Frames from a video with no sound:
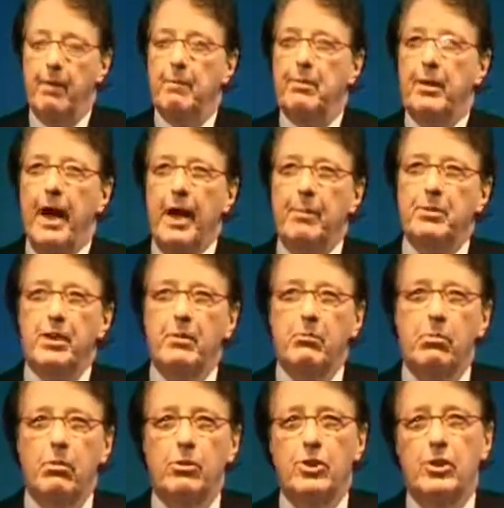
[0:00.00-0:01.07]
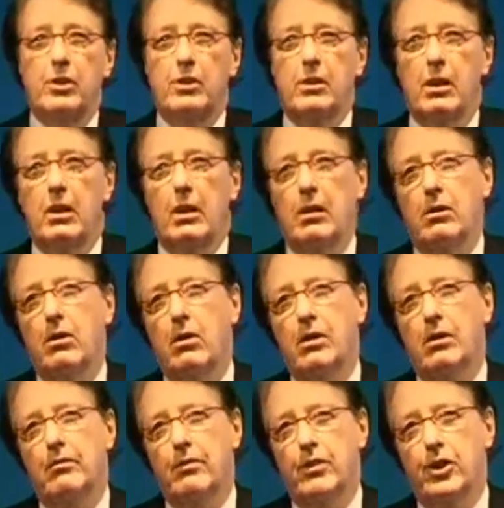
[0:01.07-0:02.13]
Perhaps the most
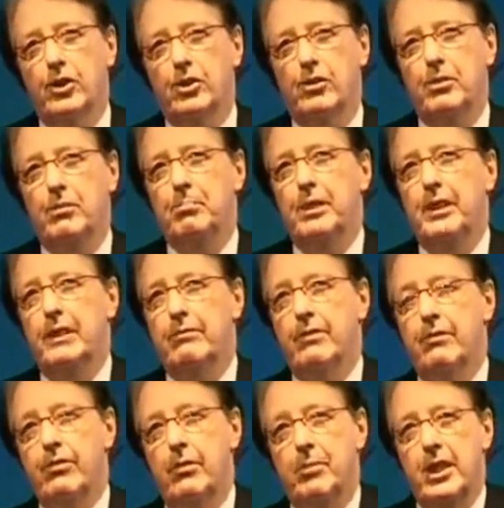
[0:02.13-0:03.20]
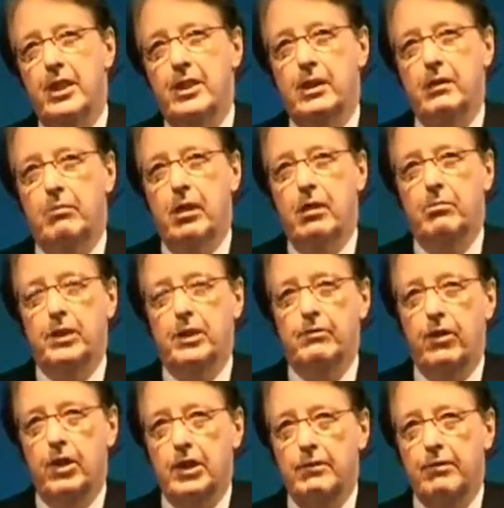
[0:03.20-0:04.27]
controversial piece of information about
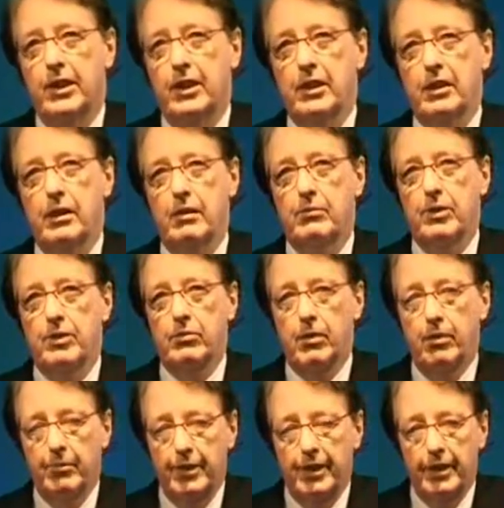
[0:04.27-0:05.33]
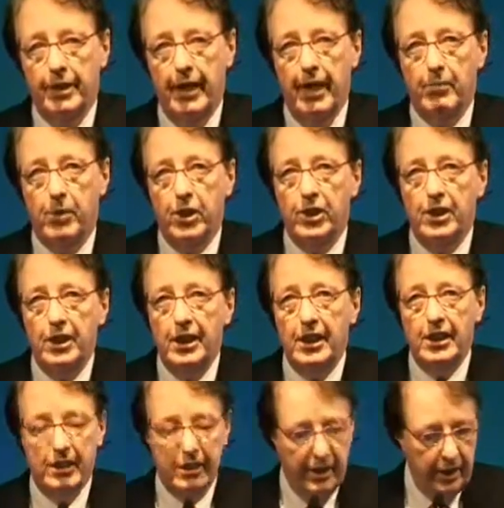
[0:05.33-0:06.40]
bisphosphonate comes from the
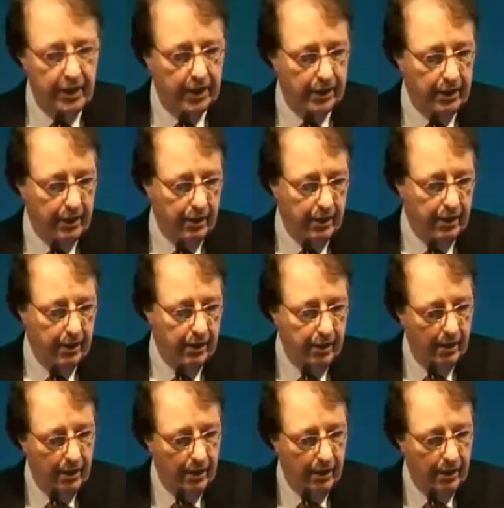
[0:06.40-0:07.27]
MRC studies, 2